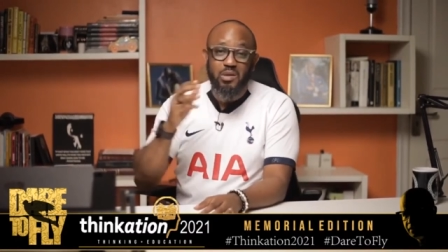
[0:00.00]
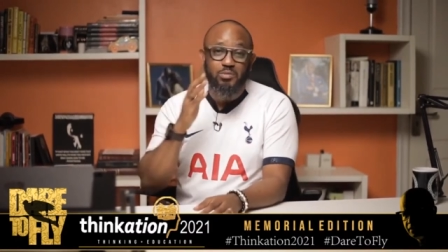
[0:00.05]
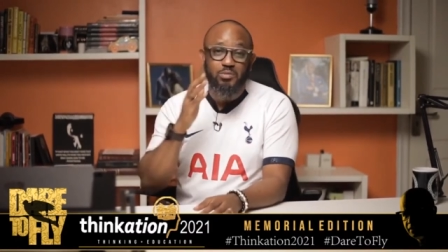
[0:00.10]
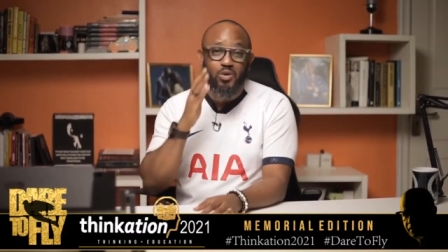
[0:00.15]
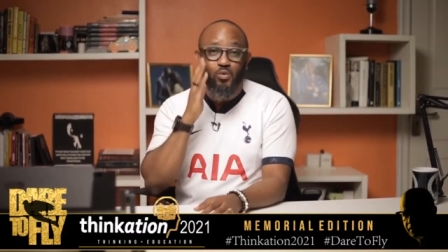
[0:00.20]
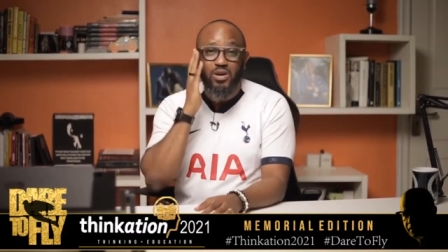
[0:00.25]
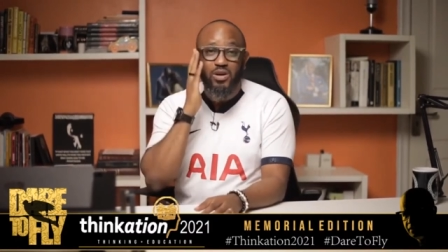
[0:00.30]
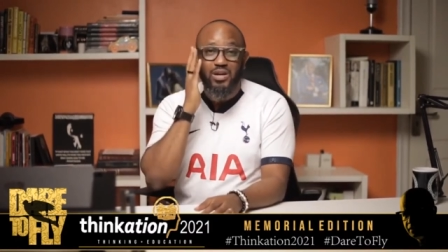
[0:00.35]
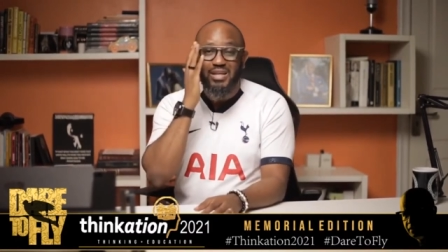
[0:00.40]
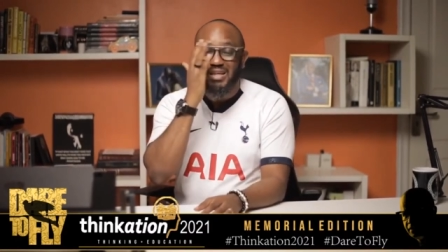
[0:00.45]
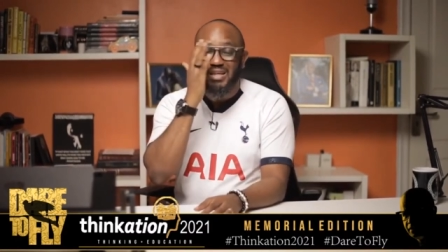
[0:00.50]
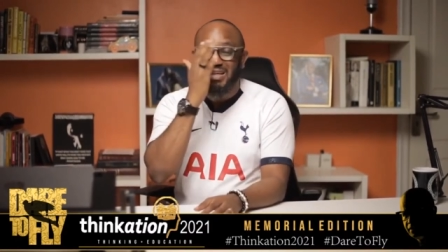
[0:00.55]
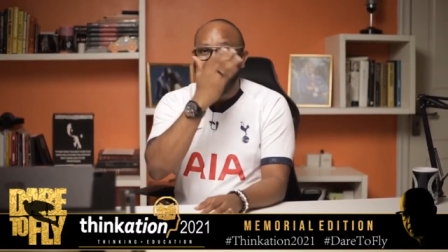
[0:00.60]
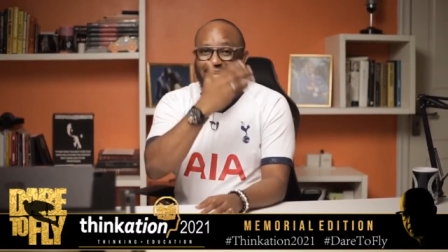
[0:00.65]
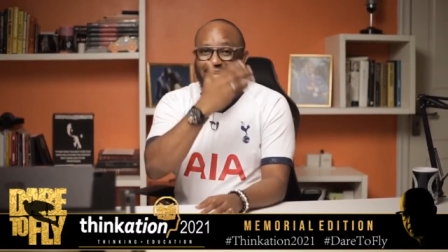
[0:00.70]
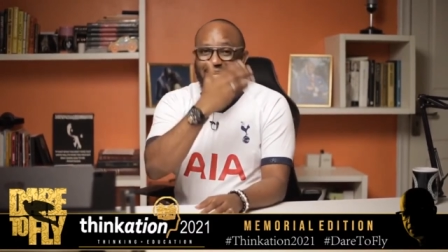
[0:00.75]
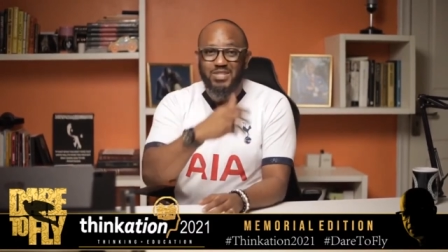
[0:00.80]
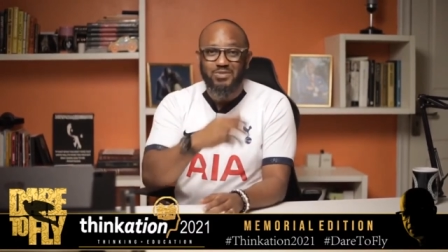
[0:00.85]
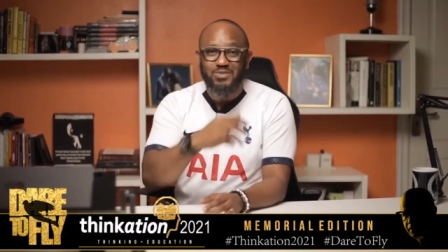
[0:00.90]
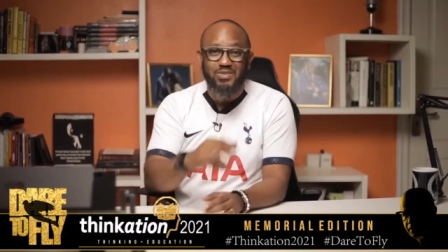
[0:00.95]
Maybe he wanted to
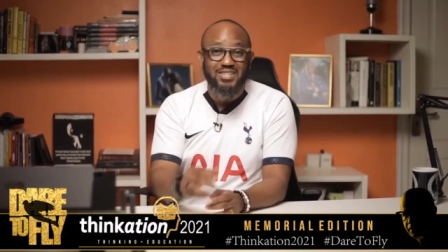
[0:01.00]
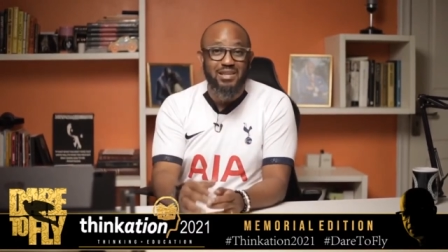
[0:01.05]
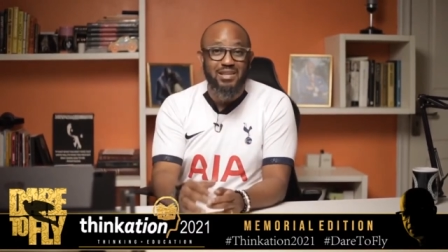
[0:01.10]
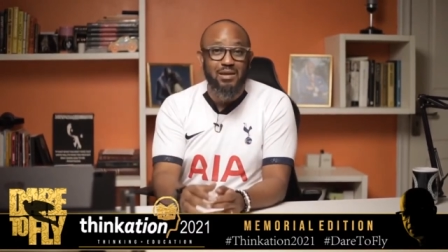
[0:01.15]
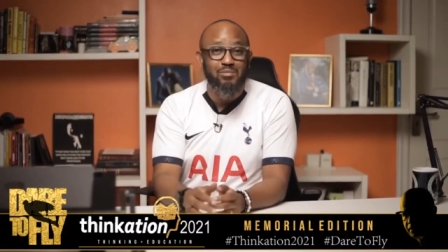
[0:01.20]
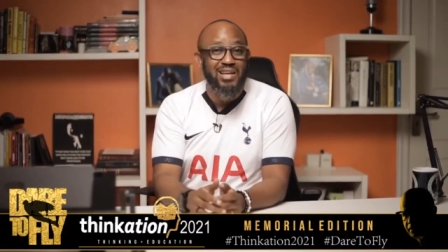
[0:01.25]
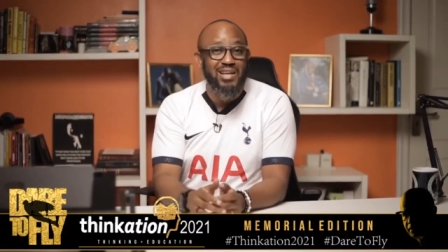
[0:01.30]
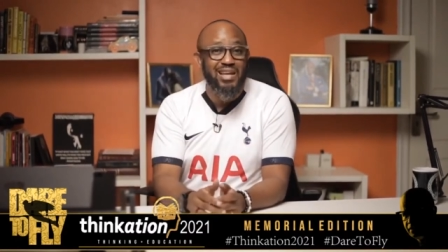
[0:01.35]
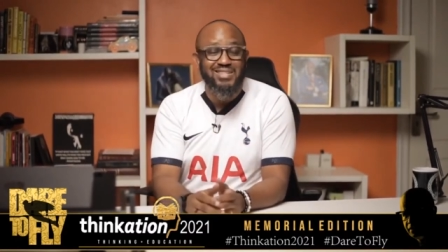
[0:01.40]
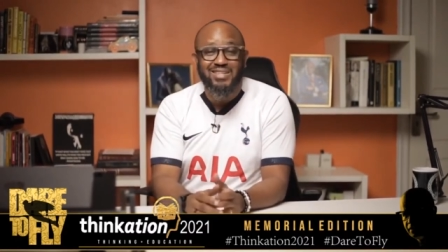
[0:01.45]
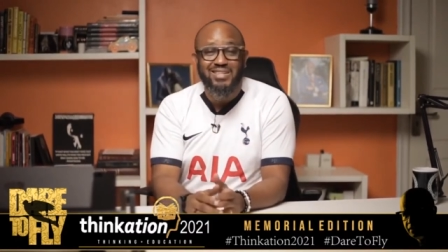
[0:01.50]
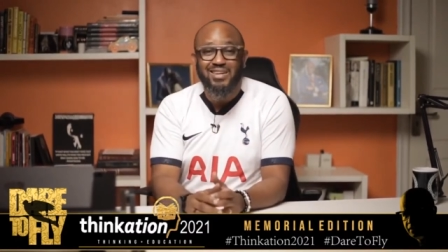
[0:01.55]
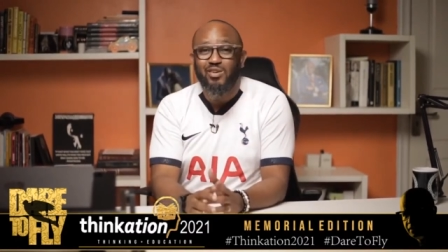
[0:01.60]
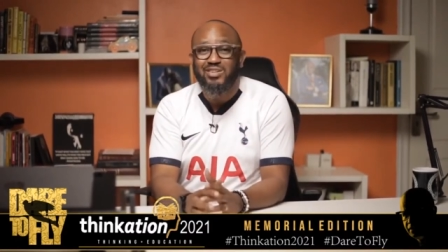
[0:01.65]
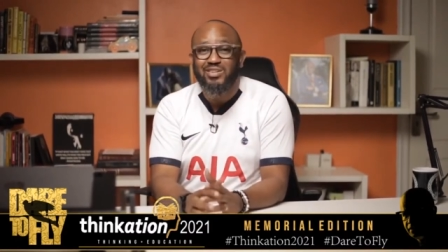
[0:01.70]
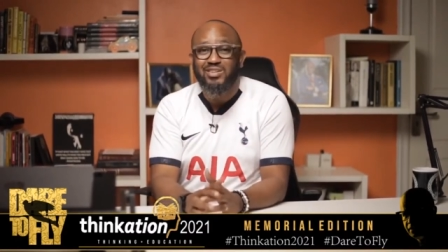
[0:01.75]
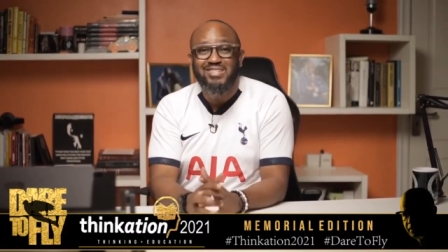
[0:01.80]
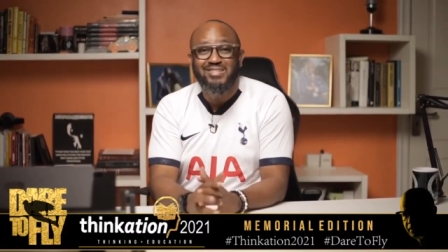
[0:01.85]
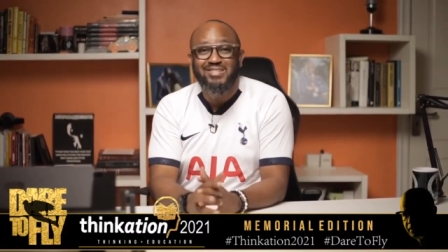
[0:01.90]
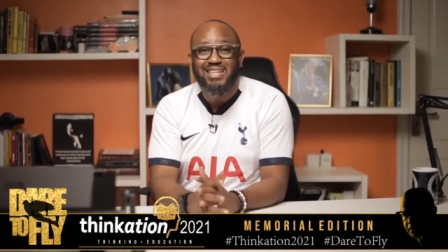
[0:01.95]
clean his face. That like,
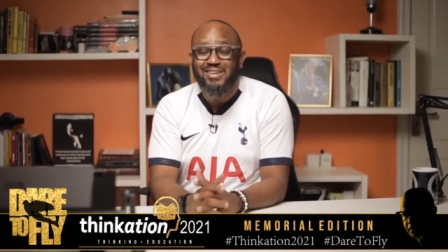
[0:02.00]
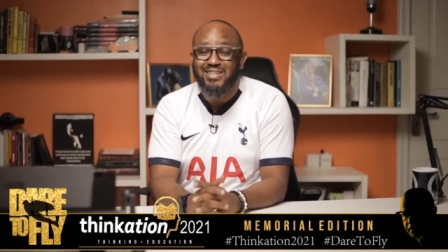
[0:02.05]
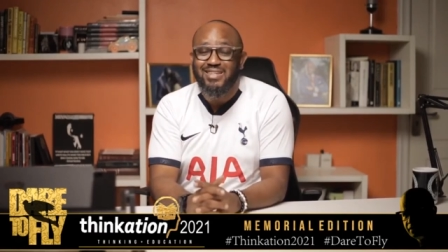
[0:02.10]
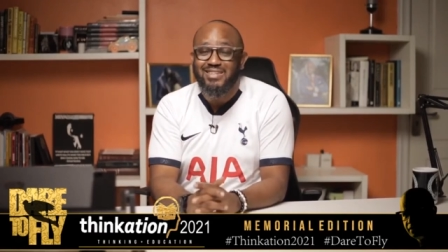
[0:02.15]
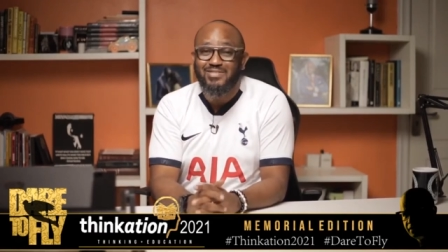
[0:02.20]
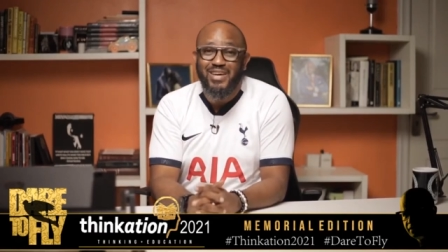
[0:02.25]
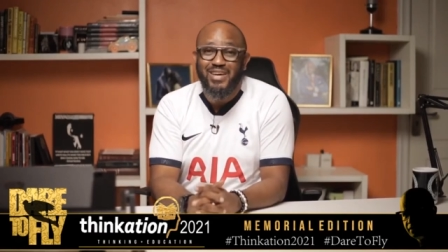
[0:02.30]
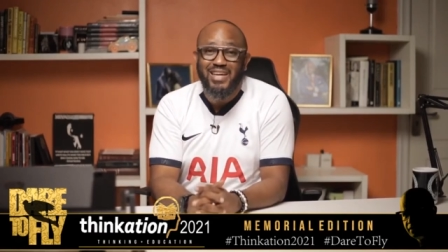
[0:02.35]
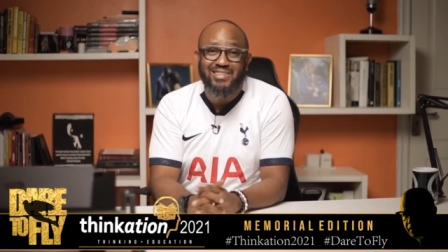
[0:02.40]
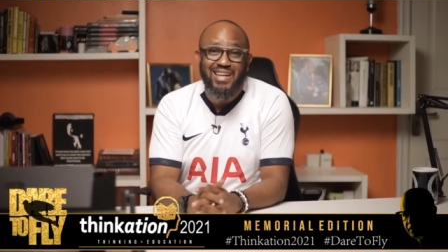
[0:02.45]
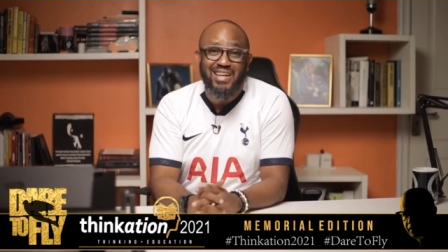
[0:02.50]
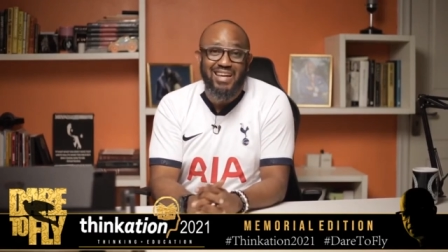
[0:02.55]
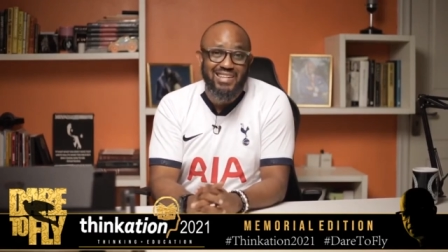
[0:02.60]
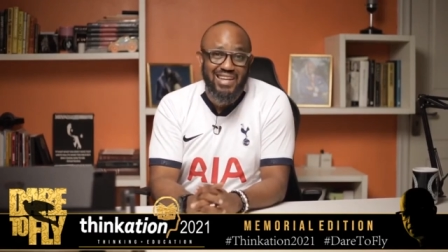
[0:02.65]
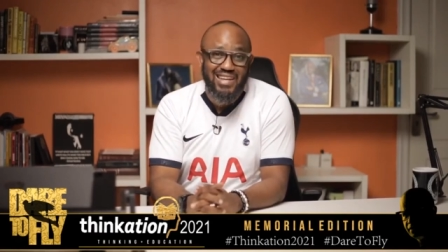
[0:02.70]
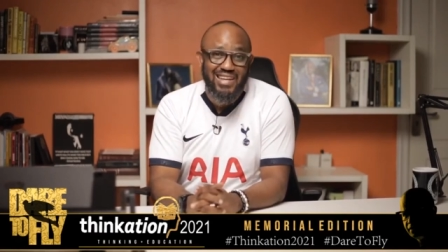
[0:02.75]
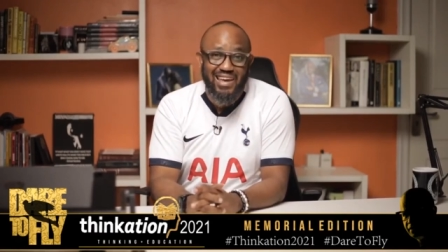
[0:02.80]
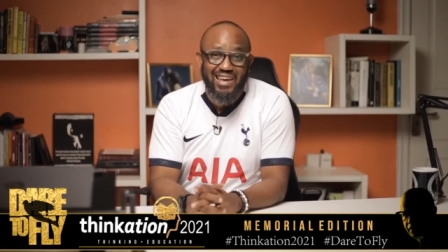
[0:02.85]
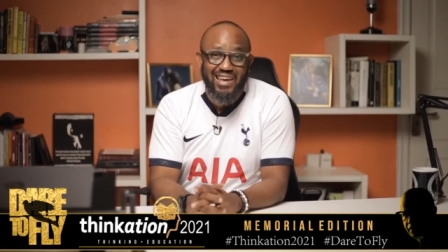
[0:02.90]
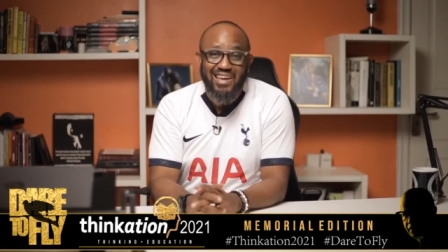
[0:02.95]
oh, this this fight
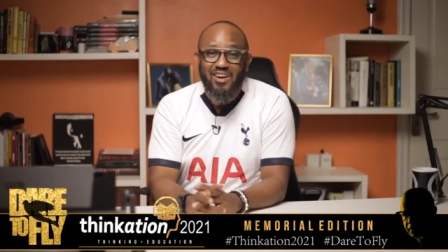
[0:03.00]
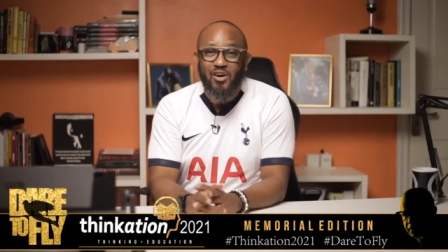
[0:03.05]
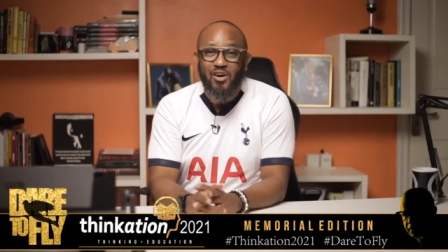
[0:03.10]
not die,